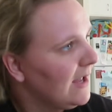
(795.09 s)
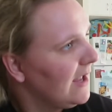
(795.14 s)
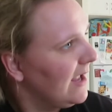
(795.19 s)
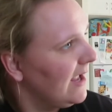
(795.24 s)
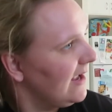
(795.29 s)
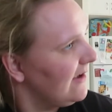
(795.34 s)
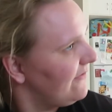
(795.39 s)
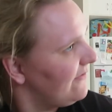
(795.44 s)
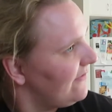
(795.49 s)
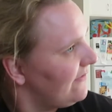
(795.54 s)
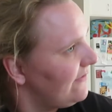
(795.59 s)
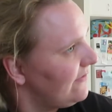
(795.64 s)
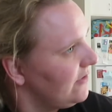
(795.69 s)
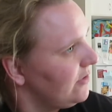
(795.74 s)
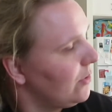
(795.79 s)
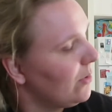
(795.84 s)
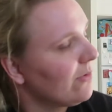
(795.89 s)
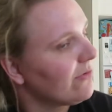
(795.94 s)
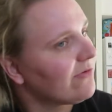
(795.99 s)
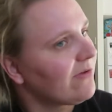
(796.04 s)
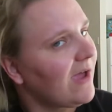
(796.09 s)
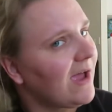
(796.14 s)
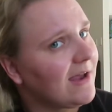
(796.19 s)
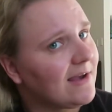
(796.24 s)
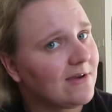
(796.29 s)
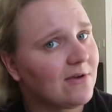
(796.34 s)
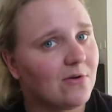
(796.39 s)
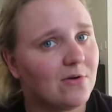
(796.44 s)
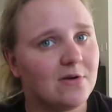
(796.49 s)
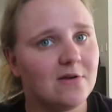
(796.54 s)
If you also
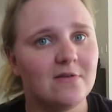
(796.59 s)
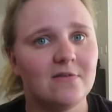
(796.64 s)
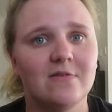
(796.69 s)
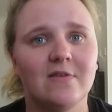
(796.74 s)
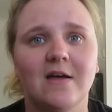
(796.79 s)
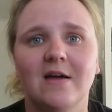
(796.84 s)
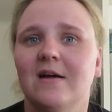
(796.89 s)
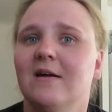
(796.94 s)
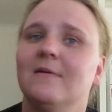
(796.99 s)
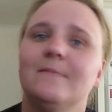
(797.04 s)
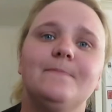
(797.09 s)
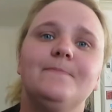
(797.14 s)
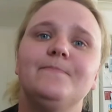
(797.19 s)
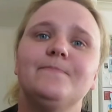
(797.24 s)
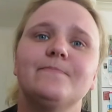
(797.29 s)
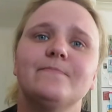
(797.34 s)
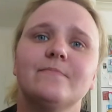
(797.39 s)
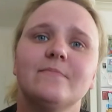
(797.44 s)
hadn't noticed, um,